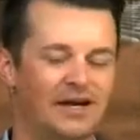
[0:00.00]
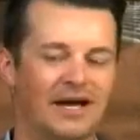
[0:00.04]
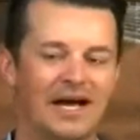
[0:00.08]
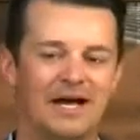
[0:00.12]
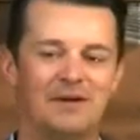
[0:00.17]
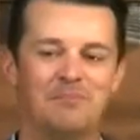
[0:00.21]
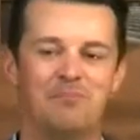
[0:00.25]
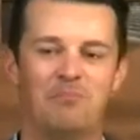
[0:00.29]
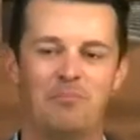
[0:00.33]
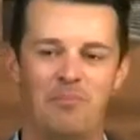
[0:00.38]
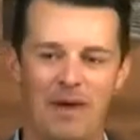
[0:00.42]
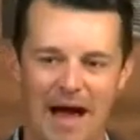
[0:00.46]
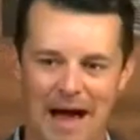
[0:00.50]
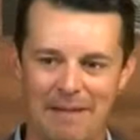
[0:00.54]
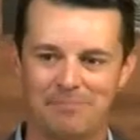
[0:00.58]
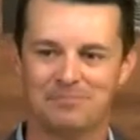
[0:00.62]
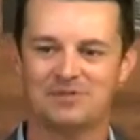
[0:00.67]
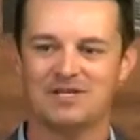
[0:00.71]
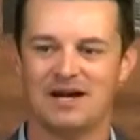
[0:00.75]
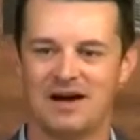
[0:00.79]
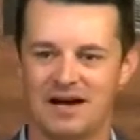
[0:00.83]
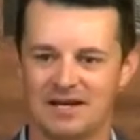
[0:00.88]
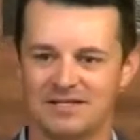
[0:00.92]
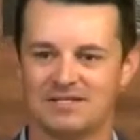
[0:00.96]
and
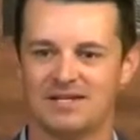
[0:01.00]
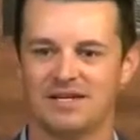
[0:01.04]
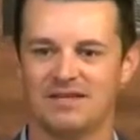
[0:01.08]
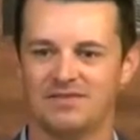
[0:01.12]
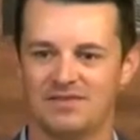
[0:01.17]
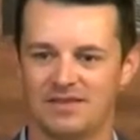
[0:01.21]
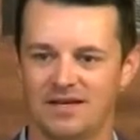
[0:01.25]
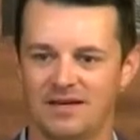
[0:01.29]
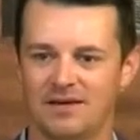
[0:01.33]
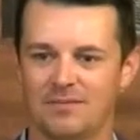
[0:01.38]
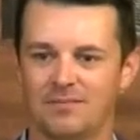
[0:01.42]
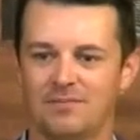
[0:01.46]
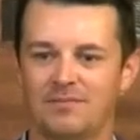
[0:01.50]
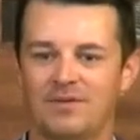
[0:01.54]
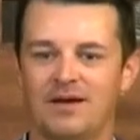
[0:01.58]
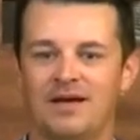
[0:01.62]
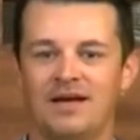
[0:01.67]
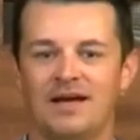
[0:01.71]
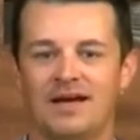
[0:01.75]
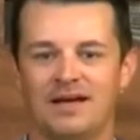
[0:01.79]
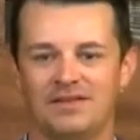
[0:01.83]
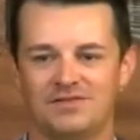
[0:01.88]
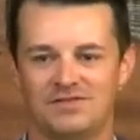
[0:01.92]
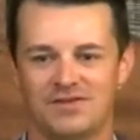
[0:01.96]
baptizing them
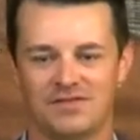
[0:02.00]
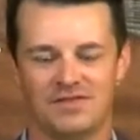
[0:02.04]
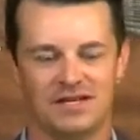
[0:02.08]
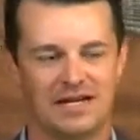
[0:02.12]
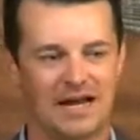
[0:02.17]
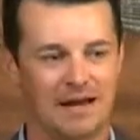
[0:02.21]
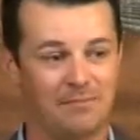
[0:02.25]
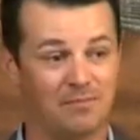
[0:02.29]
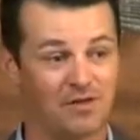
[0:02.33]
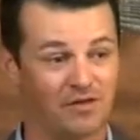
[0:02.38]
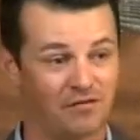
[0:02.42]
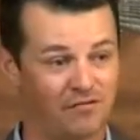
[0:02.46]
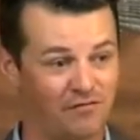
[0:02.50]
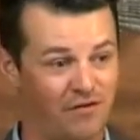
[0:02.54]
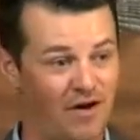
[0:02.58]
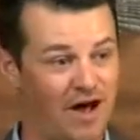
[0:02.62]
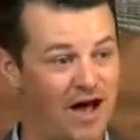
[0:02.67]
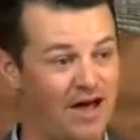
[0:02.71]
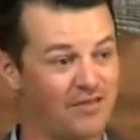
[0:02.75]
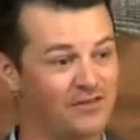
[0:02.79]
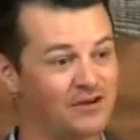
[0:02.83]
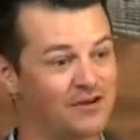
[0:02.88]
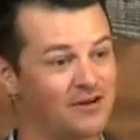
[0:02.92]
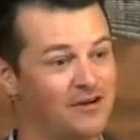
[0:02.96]
into the name of the
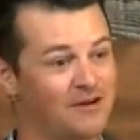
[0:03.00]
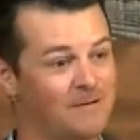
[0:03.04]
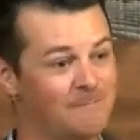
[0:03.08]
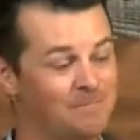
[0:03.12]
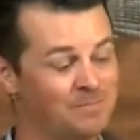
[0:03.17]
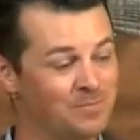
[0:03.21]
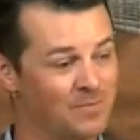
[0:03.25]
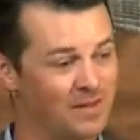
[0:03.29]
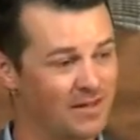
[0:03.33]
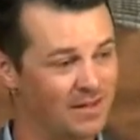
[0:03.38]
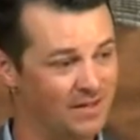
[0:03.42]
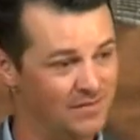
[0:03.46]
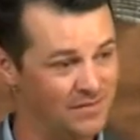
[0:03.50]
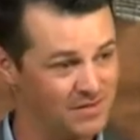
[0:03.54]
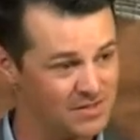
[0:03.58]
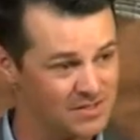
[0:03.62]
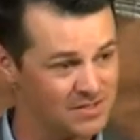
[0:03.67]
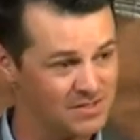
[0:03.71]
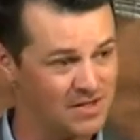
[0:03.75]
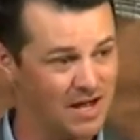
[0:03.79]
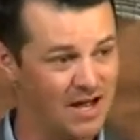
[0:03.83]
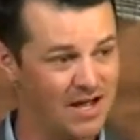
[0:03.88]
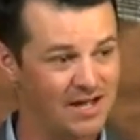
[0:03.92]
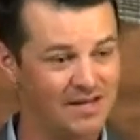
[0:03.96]
Father and the
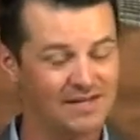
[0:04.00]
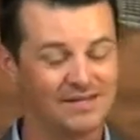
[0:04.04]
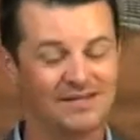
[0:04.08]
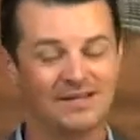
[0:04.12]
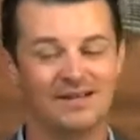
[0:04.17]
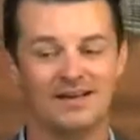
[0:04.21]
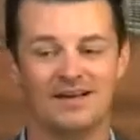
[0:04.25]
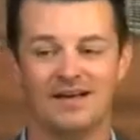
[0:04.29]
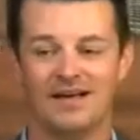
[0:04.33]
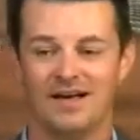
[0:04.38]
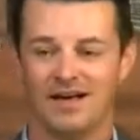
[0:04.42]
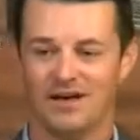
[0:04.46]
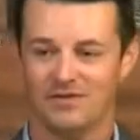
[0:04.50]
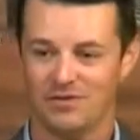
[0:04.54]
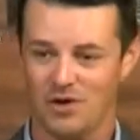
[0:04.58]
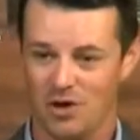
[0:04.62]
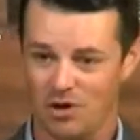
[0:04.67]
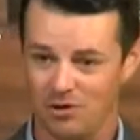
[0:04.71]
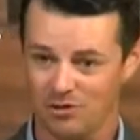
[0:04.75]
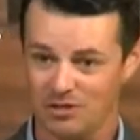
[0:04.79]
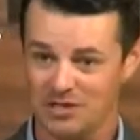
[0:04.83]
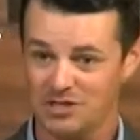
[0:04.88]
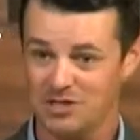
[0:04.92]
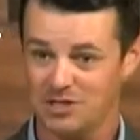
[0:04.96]
Son and the
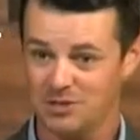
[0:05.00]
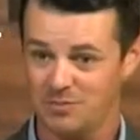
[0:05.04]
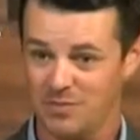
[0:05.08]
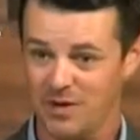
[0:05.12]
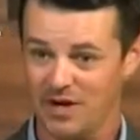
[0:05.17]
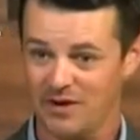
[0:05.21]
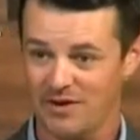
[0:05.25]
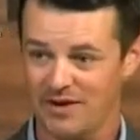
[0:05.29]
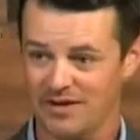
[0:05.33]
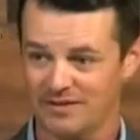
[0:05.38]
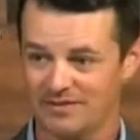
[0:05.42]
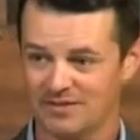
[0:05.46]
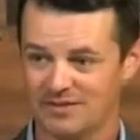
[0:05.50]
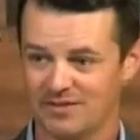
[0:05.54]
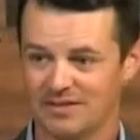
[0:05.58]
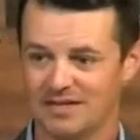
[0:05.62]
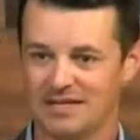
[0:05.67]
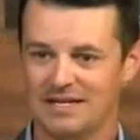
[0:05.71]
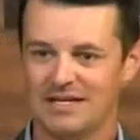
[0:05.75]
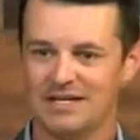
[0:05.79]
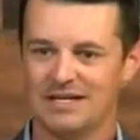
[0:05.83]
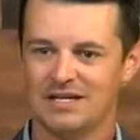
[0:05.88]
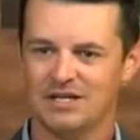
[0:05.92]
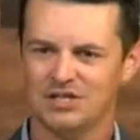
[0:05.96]
Holy Spirit,
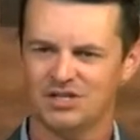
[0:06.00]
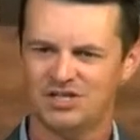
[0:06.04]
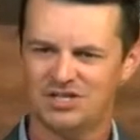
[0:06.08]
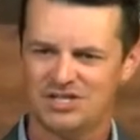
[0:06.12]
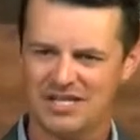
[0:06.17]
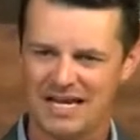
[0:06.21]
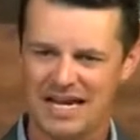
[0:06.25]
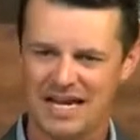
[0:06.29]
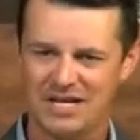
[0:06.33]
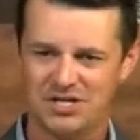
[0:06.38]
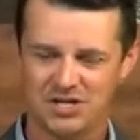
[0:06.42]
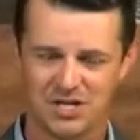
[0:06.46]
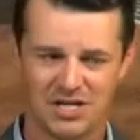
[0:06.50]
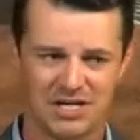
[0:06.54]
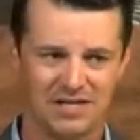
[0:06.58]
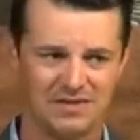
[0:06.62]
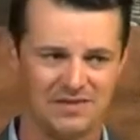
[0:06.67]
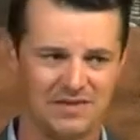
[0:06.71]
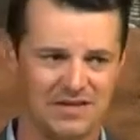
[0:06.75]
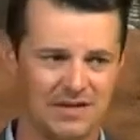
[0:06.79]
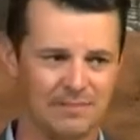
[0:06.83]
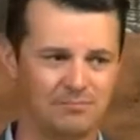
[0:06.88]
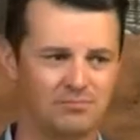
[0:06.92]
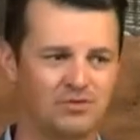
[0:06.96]

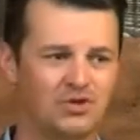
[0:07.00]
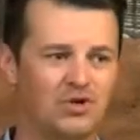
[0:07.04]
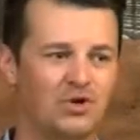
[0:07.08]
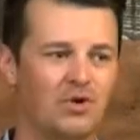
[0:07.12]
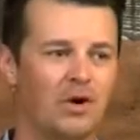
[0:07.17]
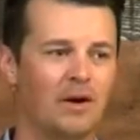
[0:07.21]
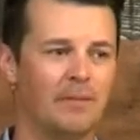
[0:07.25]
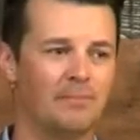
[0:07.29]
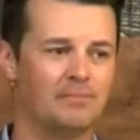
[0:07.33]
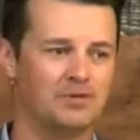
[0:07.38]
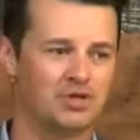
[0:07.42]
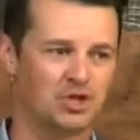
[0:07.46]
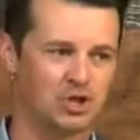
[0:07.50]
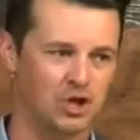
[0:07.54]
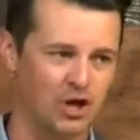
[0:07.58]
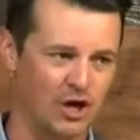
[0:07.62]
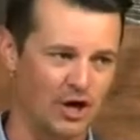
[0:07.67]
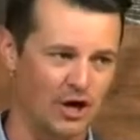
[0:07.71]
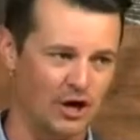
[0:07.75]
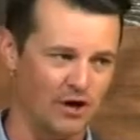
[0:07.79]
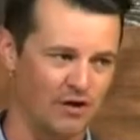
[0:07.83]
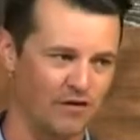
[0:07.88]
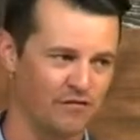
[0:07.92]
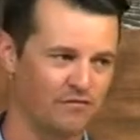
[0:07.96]
teaching them to
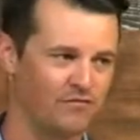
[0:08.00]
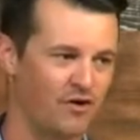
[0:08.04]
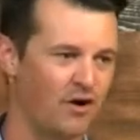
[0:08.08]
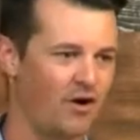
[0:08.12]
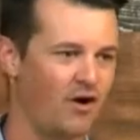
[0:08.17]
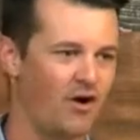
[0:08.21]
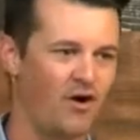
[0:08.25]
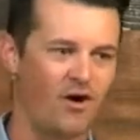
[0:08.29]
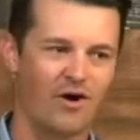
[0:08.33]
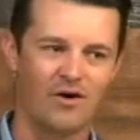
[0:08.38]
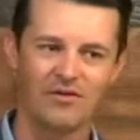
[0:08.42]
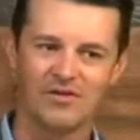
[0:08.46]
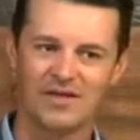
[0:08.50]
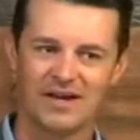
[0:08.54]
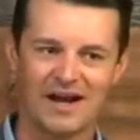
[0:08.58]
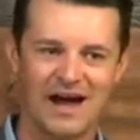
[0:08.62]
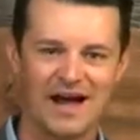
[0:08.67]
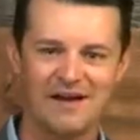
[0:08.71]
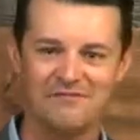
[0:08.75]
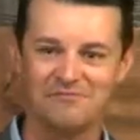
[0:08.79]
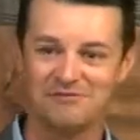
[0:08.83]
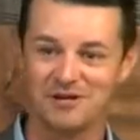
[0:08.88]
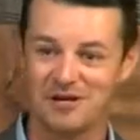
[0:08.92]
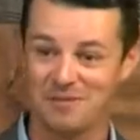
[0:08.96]
observe all that
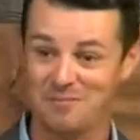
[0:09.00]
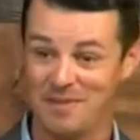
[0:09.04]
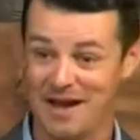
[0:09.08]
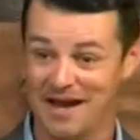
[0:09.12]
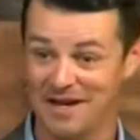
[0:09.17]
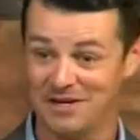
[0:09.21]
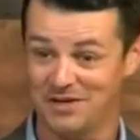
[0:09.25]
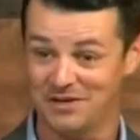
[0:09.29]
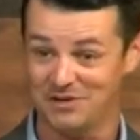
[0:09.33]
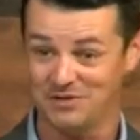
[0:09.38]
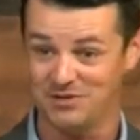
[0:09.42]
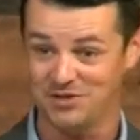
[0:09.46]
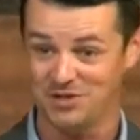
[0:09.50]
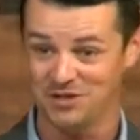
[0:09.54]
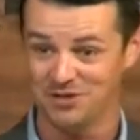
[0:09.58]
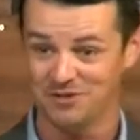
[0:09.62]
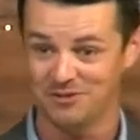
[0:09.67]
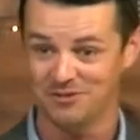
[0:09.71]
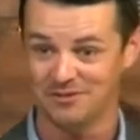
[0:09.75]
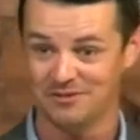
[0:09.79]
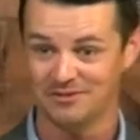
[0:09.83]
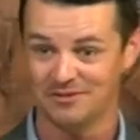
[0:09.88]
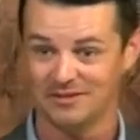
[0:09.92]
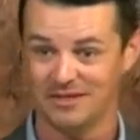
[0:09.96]
I've commanded
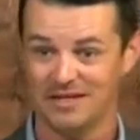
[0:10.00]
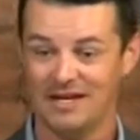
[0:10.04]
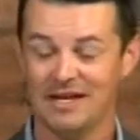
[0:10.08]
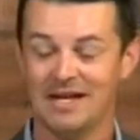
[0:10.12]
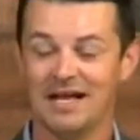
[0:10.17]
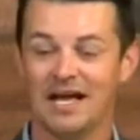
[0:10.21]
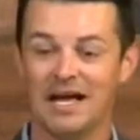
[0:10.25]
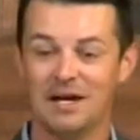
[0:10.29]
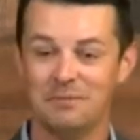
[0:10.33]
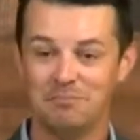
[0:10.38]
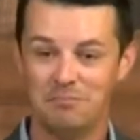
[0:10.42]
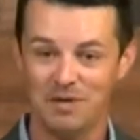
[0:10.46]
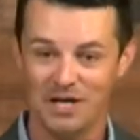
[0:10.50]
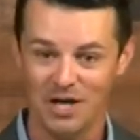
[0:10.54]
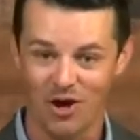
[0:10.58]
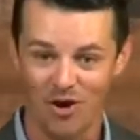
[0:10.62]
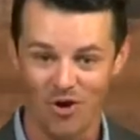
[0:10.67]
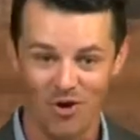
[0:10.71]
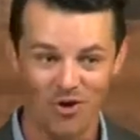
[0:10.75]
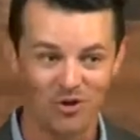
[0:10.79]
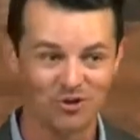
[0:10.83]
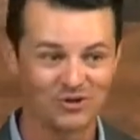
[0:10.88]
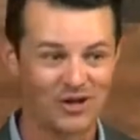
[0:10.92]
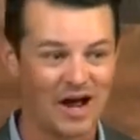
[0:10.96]
you. And
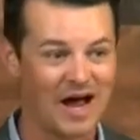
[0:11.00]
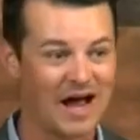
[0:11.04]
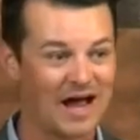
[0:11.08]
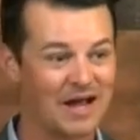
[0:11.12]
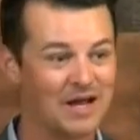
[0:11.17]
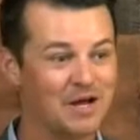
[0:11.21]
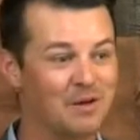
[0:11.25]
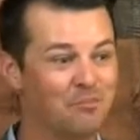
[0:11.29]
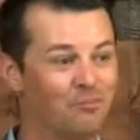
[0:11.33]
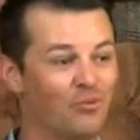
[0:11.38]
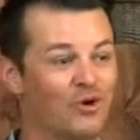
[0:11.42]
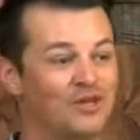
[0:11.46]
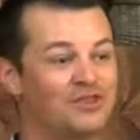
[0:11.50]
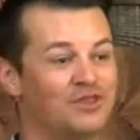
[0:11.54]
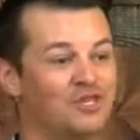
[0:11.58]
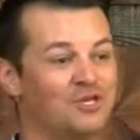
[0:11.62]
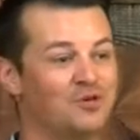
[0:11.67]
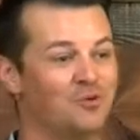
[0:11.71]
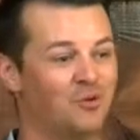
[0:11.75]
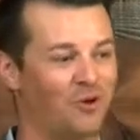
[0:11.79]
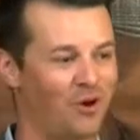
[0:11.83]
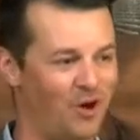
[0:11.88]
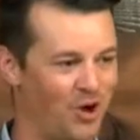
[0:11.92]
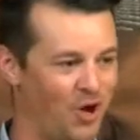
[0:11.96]
behold, I am with
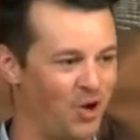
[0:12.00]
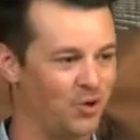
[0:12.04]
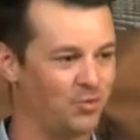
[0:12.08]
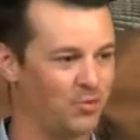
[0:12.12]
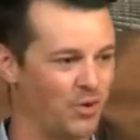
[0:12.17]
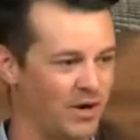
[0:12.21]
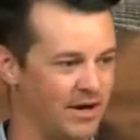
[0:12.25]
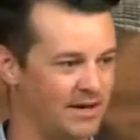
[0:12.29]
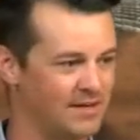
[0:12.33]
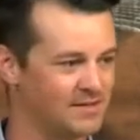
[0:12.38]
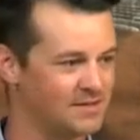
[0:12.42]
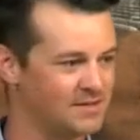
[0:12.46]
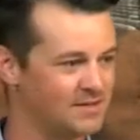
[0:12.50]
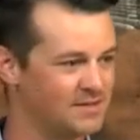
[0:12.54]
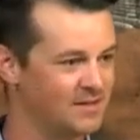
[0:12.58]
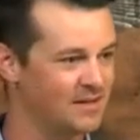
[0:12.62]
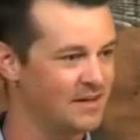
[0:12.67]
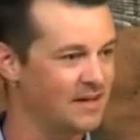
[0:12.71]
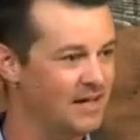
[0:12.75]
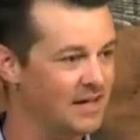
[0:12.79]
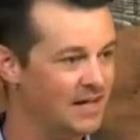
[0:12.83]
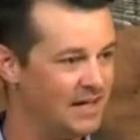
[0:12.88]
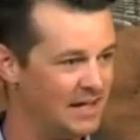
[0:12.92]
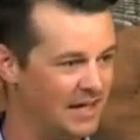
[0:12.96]
you always,
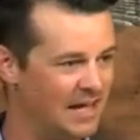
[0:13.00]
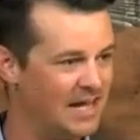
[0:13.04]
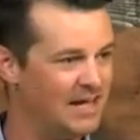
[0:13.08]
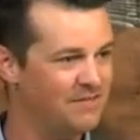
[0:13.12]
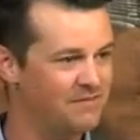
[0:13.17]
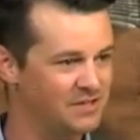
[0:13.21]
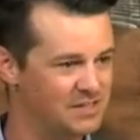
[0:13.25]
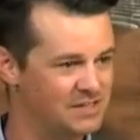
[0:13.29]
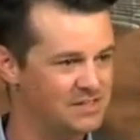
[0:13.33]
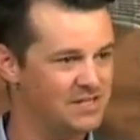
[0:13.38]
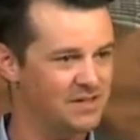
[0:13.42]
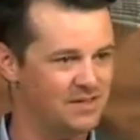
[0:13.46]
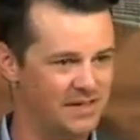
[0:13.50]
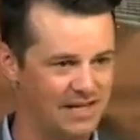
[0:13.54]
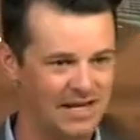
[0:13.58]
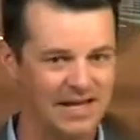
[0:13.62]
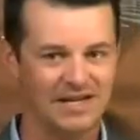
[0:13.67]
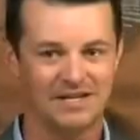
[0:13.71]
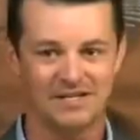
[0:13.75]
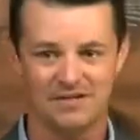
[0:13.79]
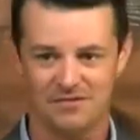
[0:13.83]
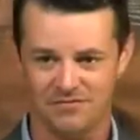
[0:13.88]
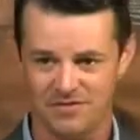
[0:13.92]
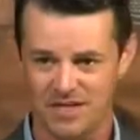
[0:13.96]
even to the
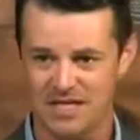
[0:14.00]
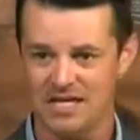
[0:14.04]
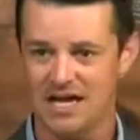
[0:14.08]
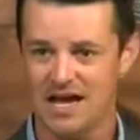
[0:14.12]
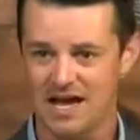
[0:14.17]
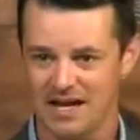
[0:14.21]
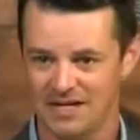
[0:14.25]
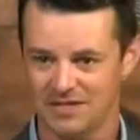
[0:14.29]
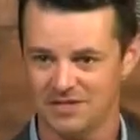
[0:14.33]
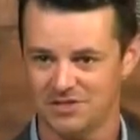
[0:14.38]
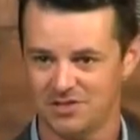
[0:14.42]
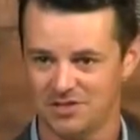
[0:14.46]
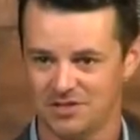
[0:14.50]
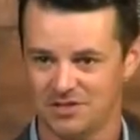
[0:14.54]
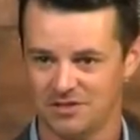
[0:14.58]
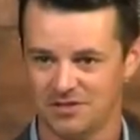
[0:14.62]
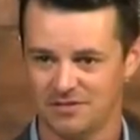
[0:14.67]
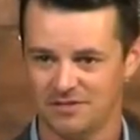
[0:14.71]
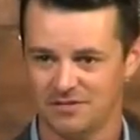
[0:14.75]
end of the age.